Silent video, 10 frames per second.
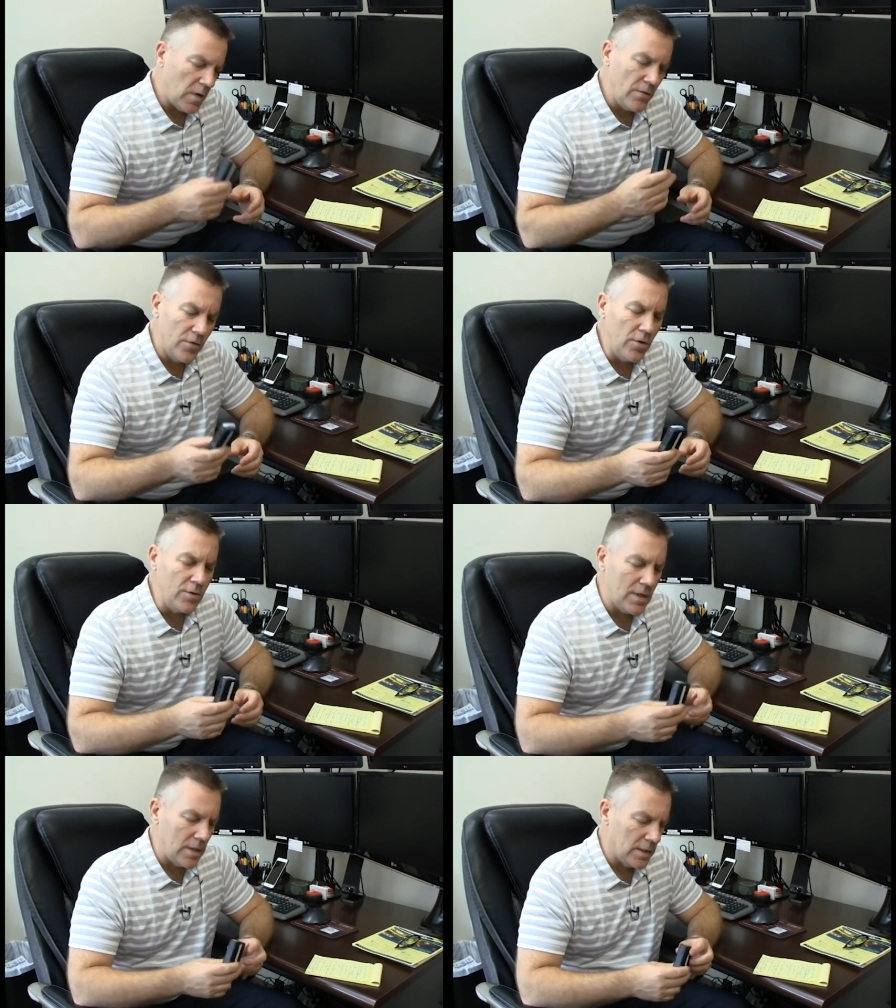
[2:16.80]
The
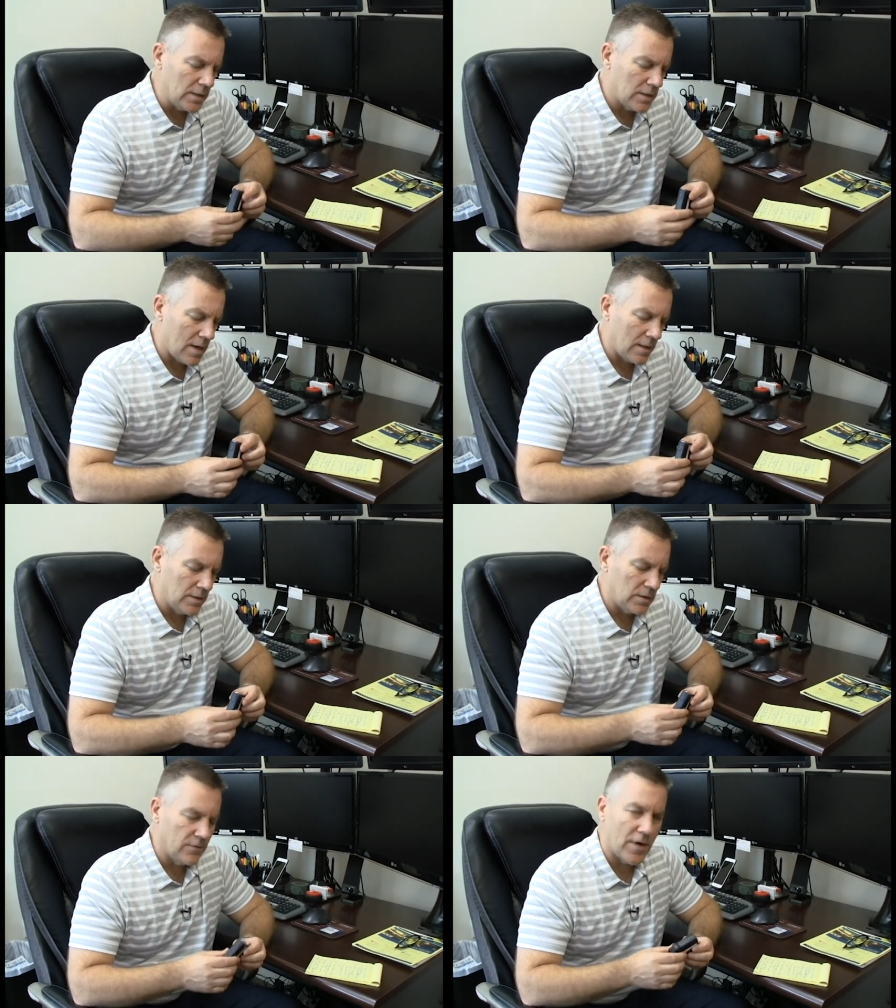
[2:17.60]
third thing is that
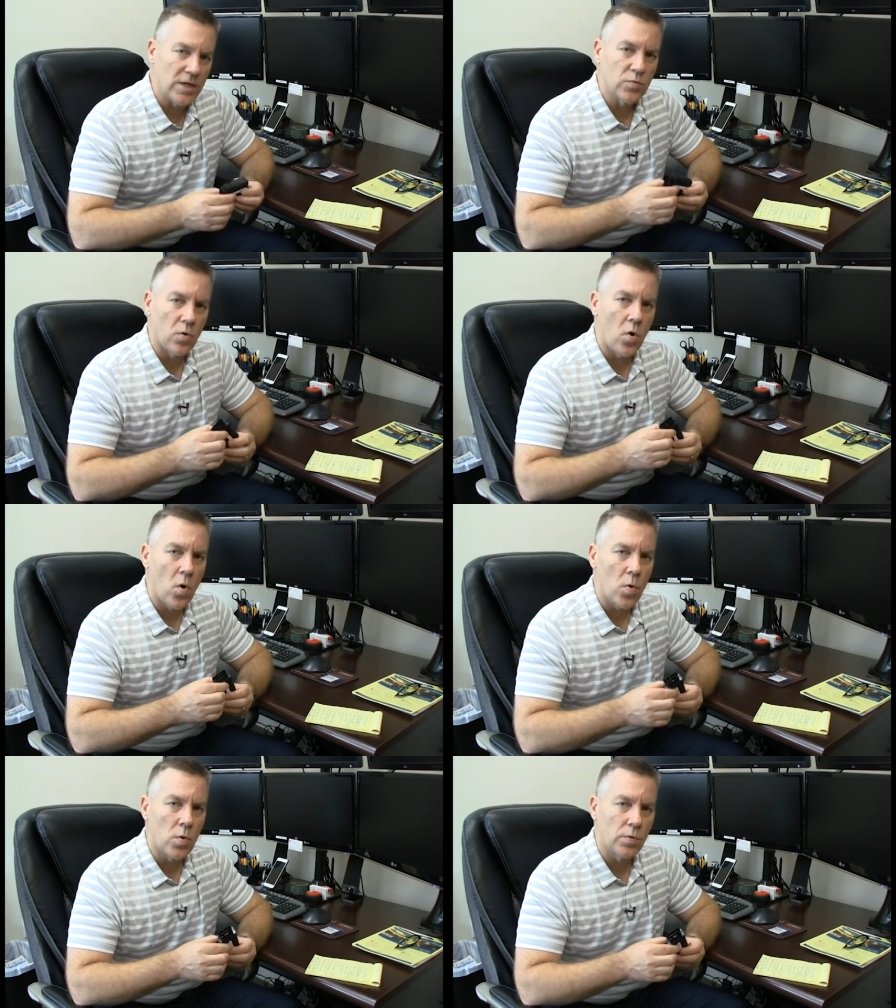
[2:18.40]
this device will
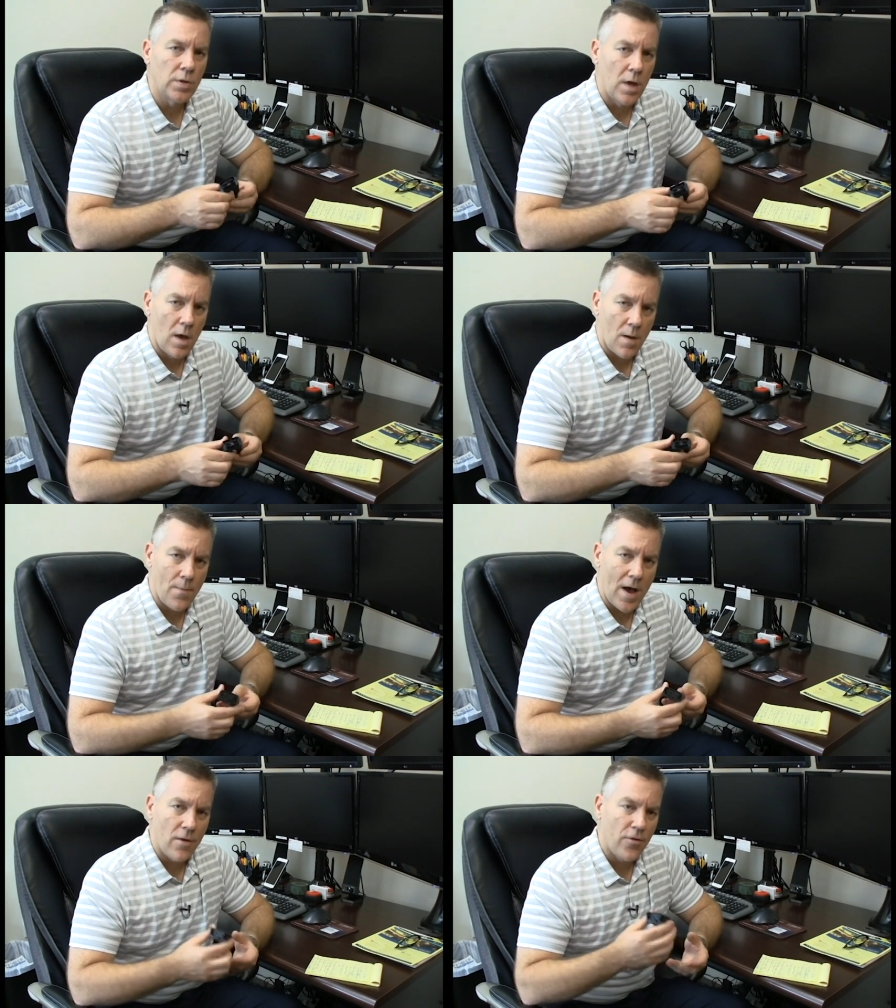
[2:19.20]
hold
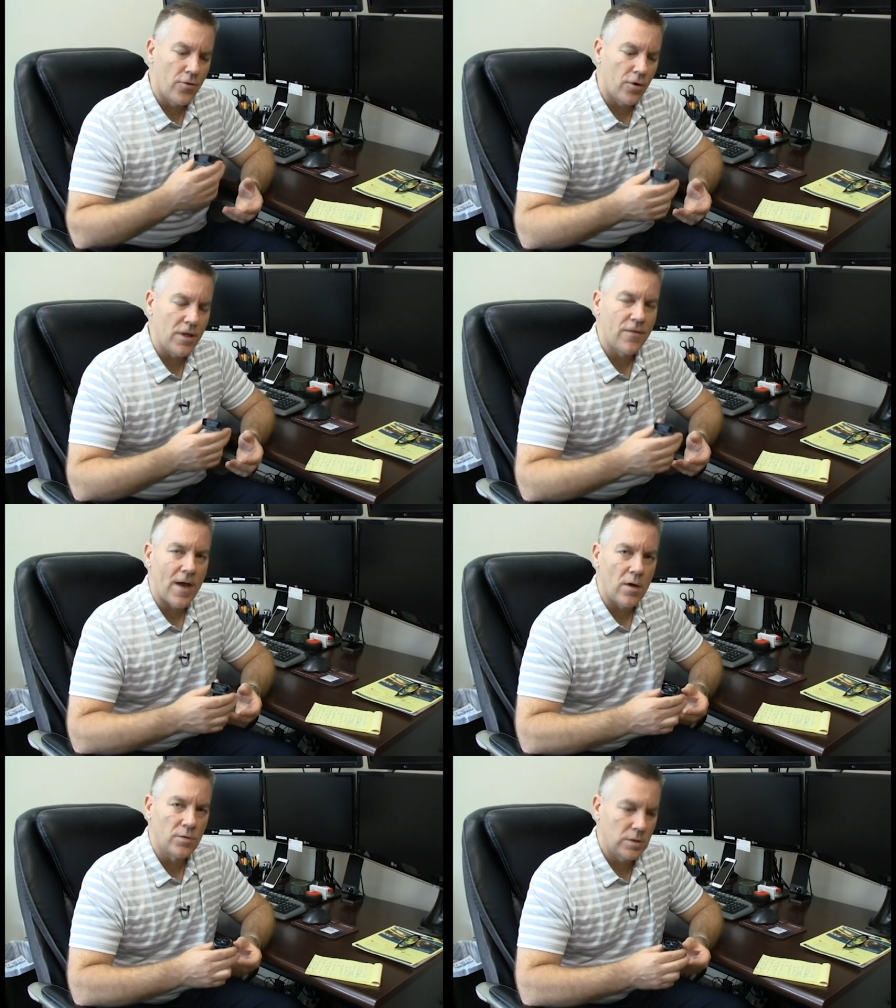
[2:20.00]
about
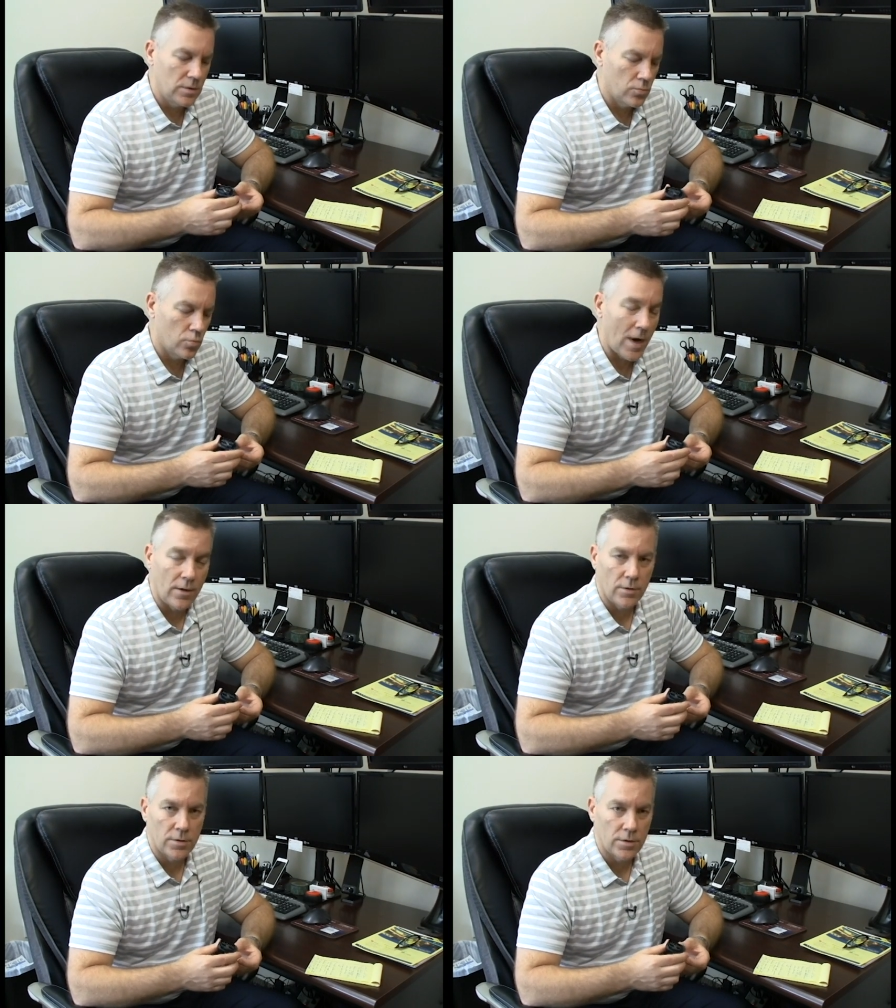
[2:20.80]
30,000
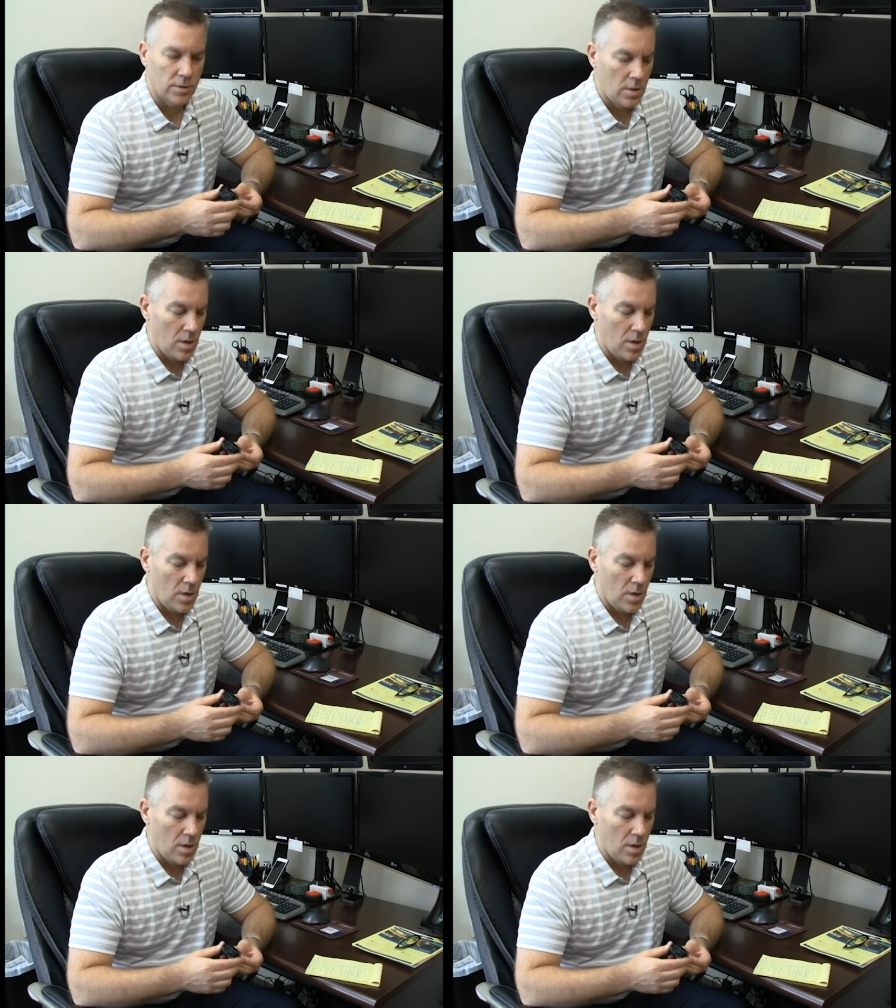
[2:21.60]
records,